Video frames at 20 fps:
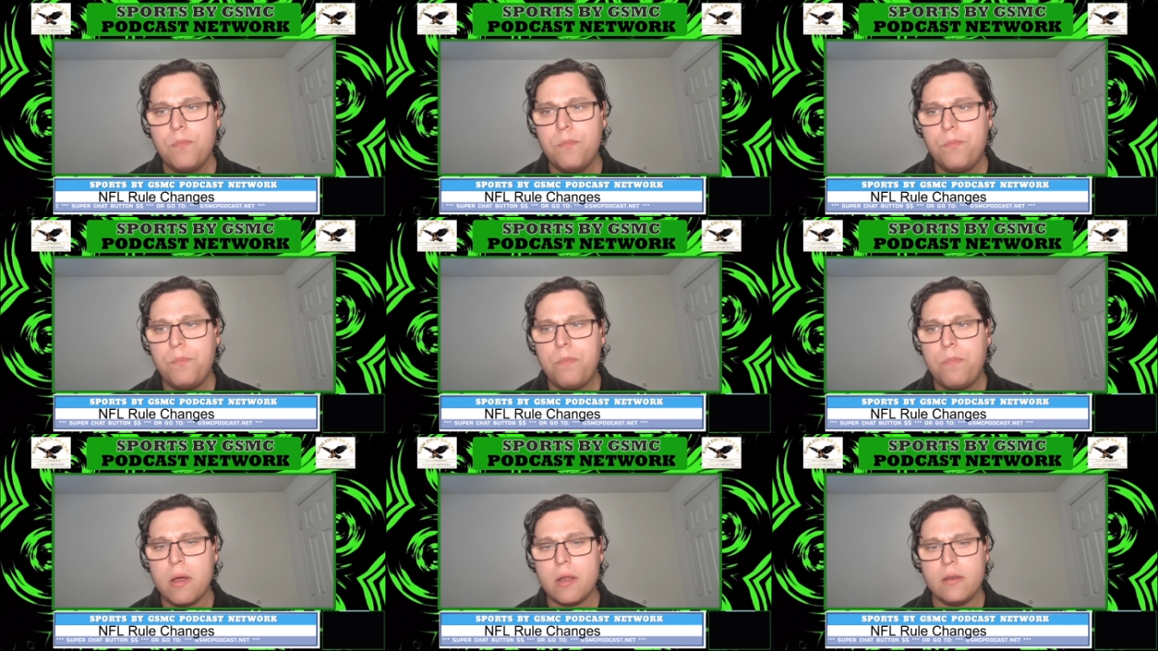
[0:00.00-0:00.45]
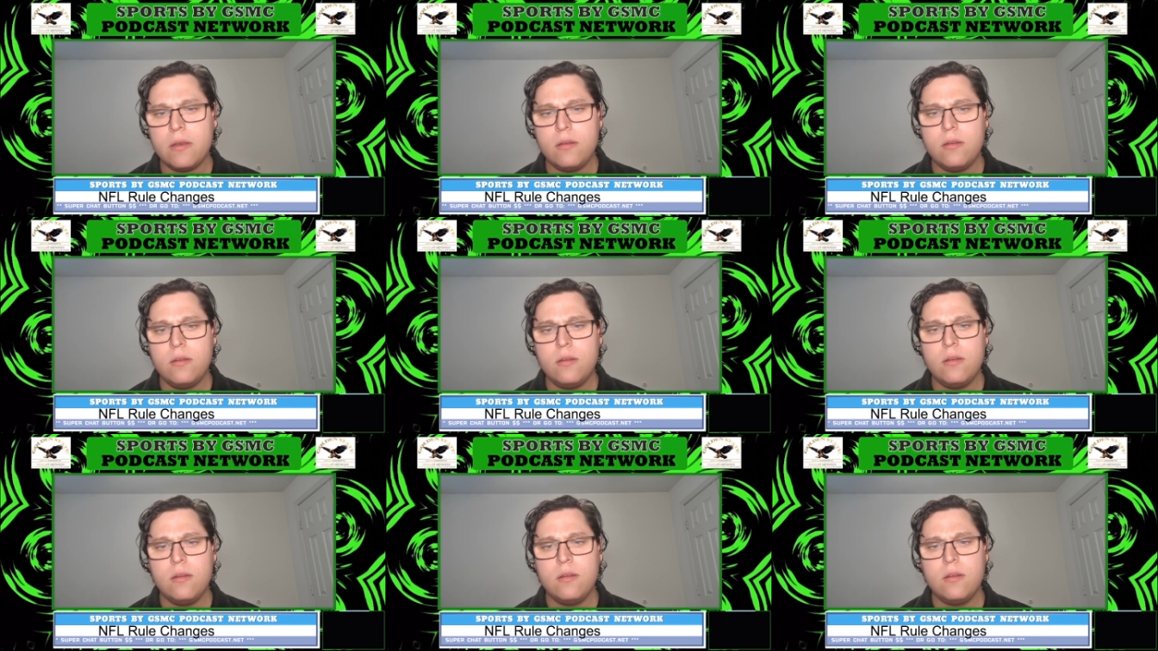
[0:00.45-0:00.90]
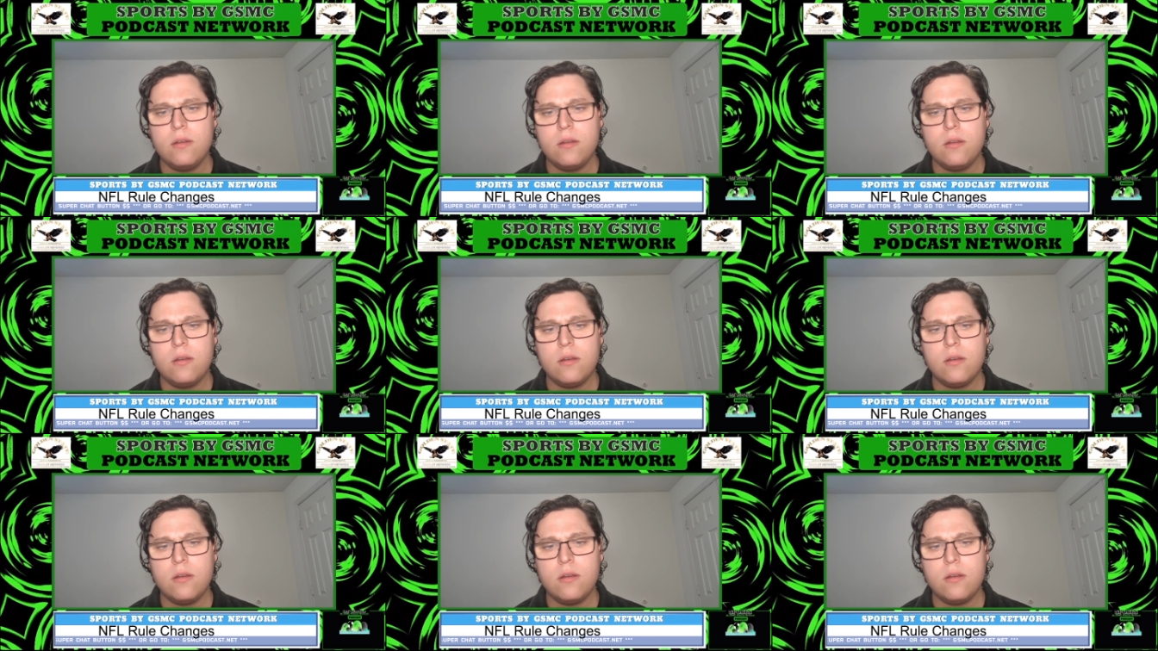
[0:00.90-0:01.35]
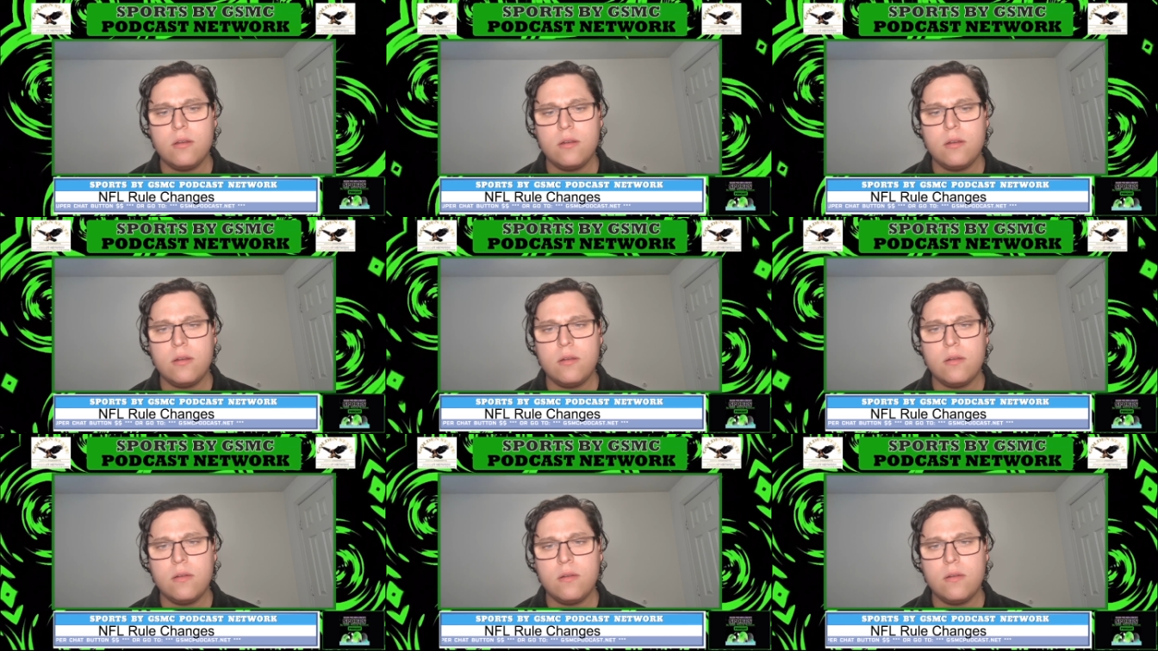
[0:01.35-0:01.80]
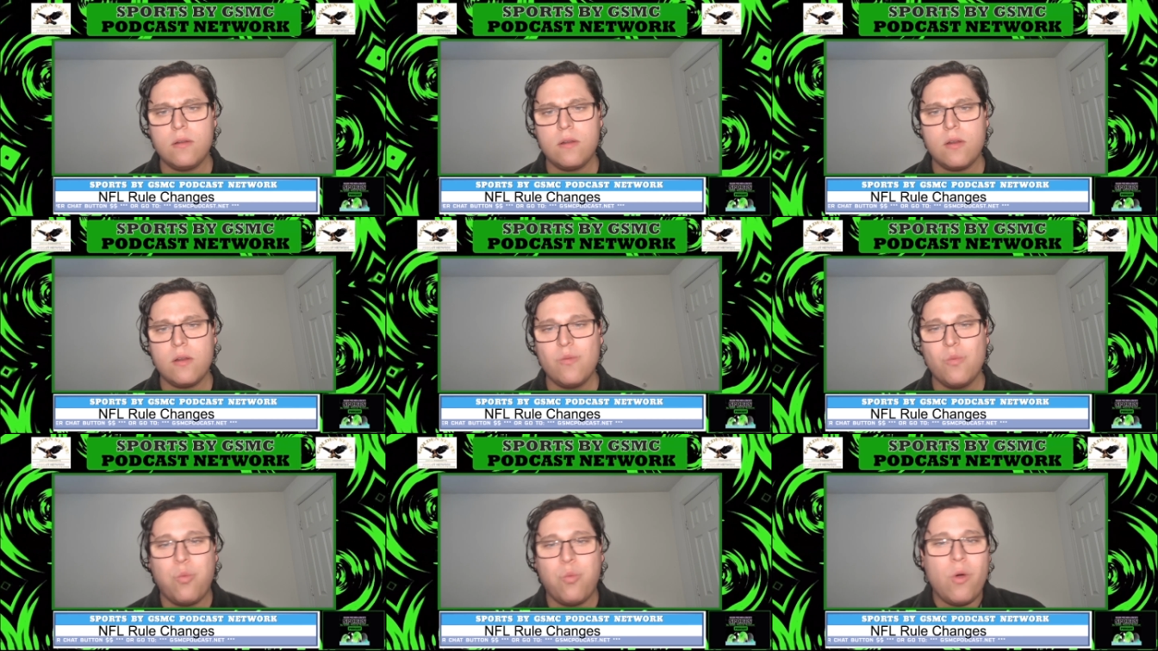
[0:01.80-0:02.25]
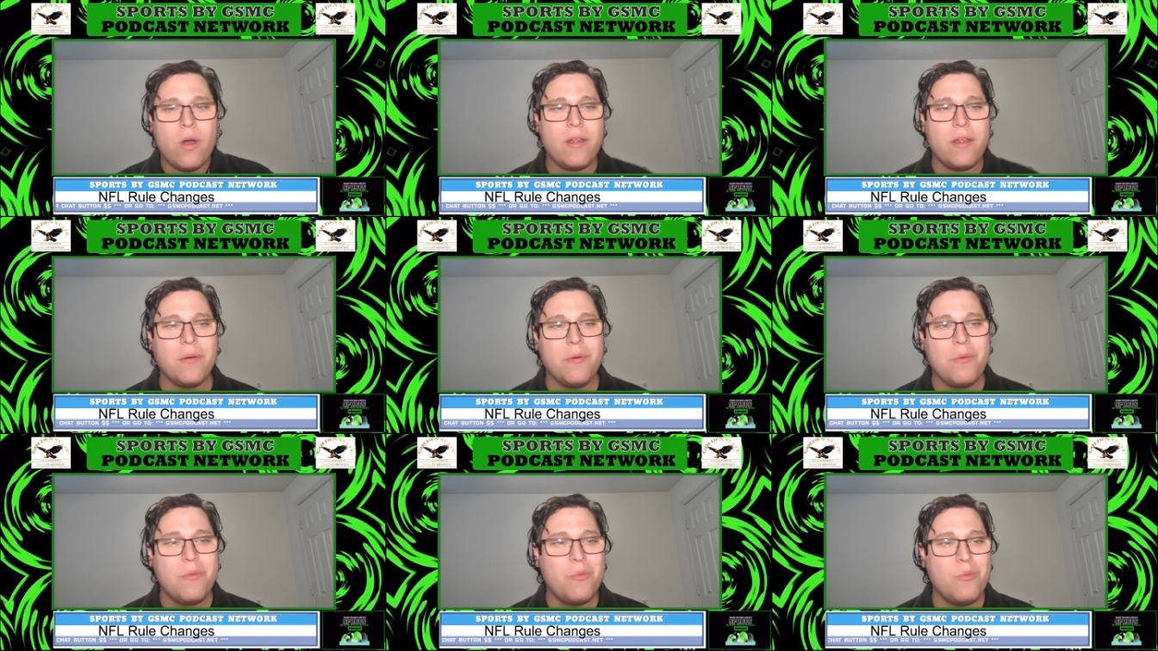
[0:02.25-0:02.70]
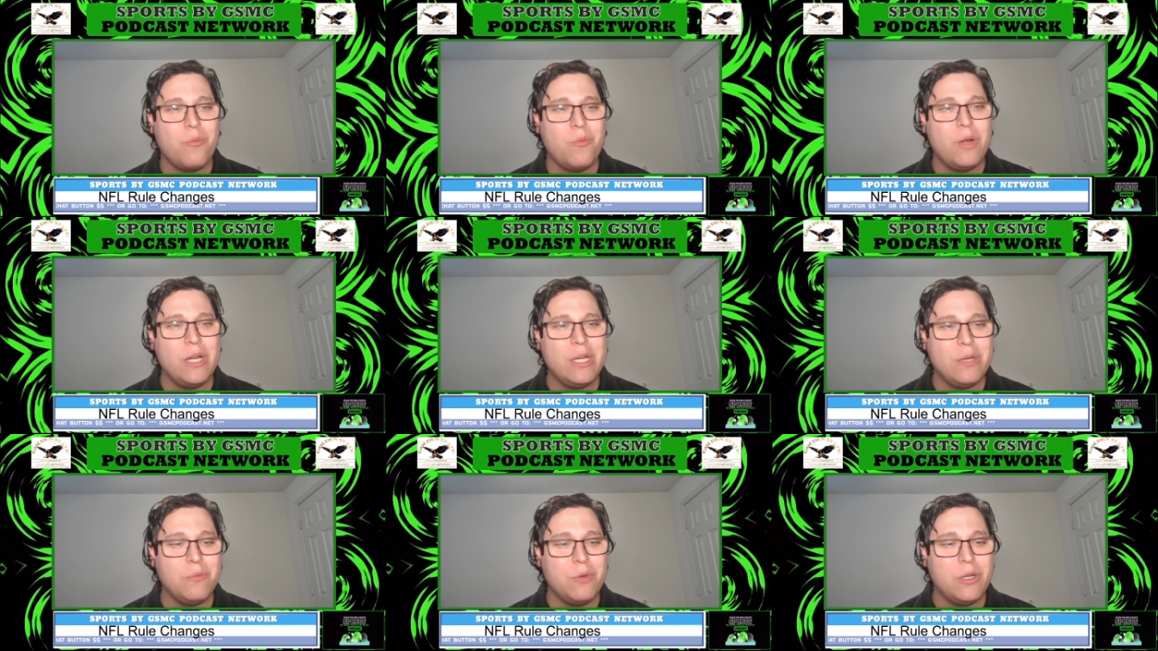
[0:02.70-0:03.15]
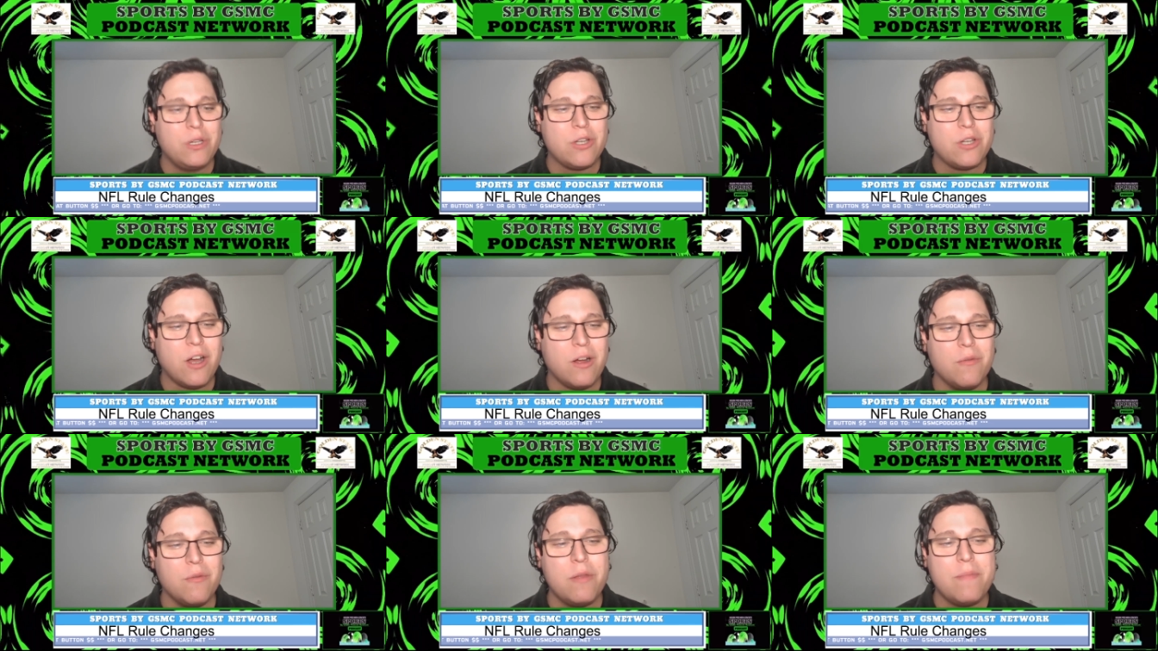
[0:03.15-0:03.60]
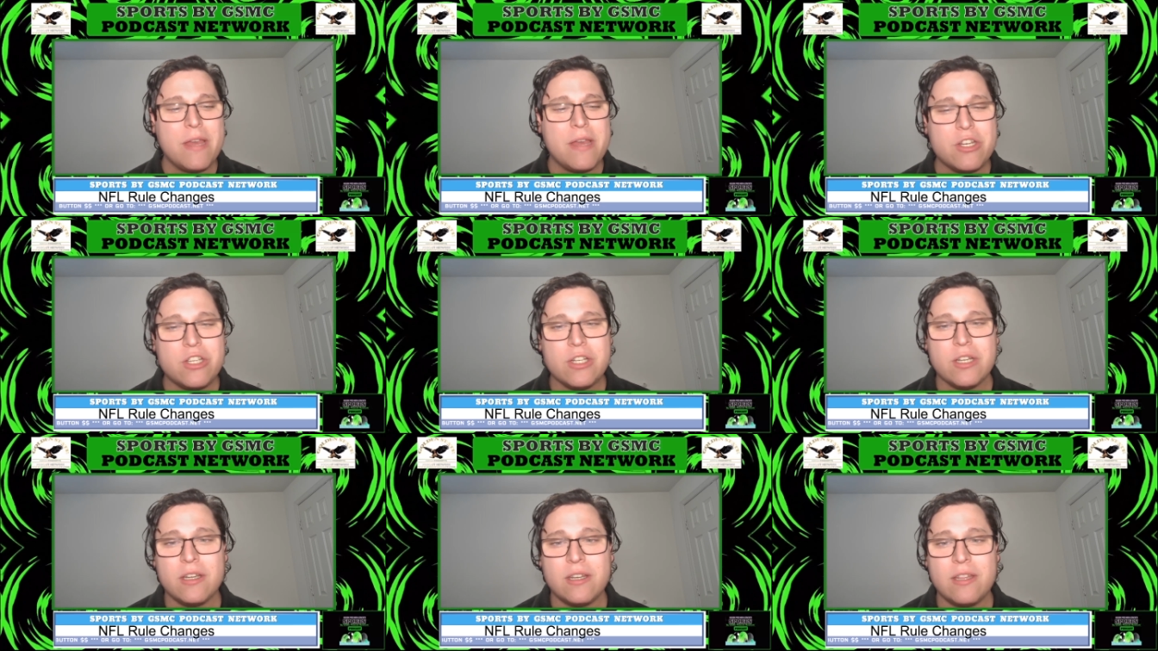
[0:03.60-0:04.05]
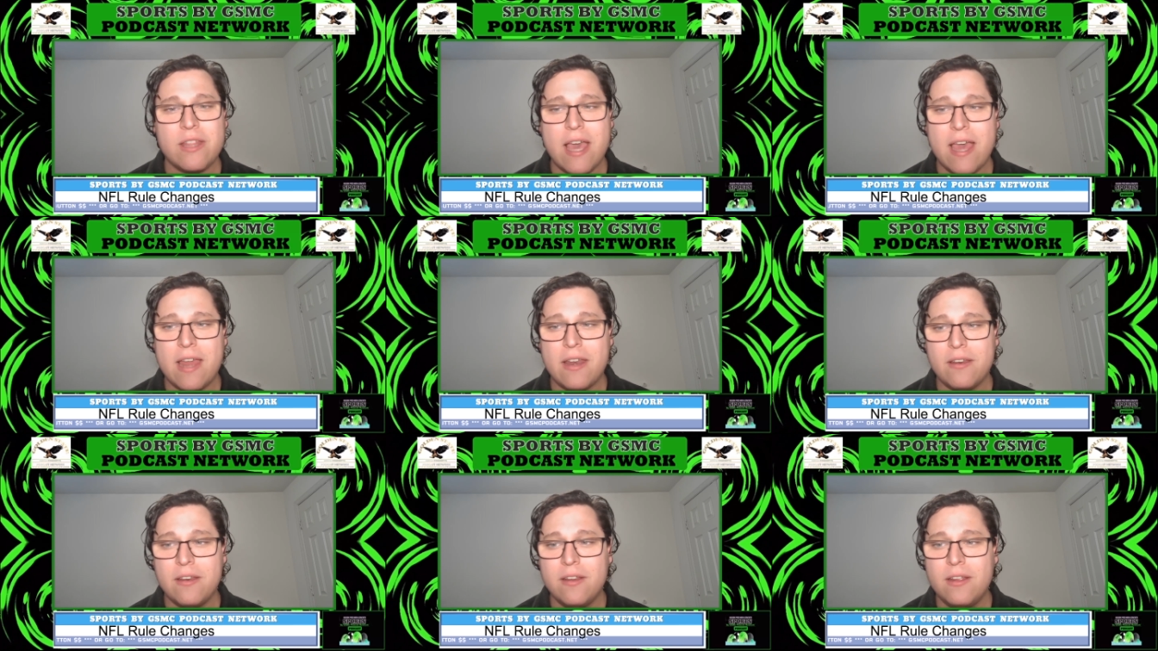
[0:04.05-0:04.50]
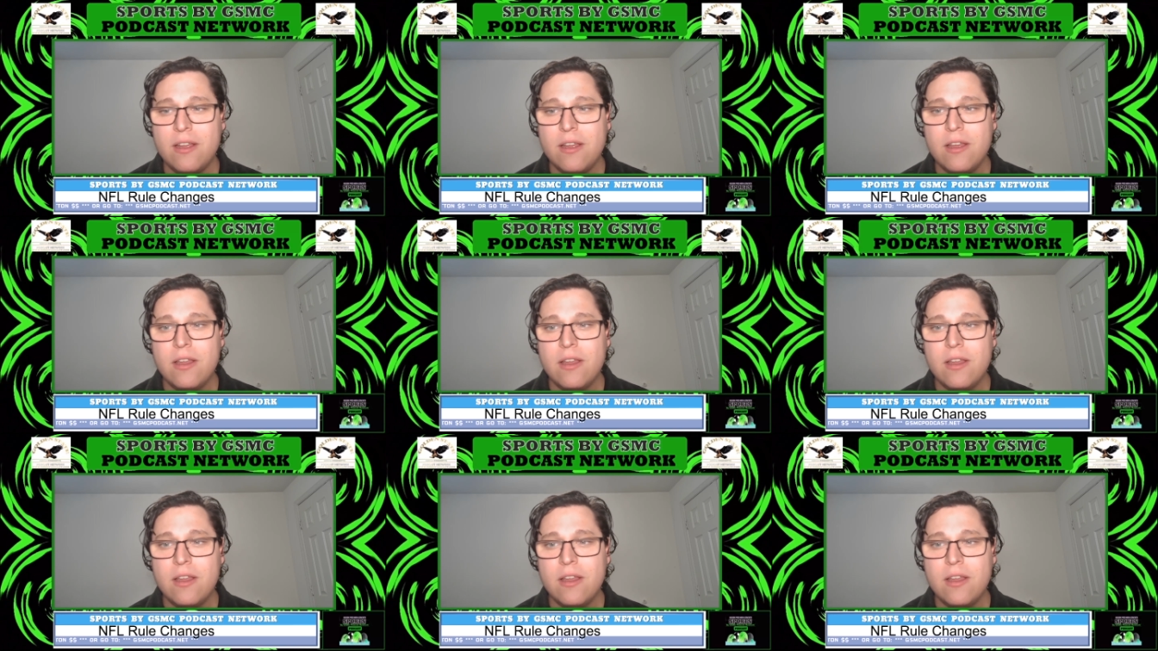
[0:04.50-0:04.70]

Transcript: But what we we ta- we mentioned that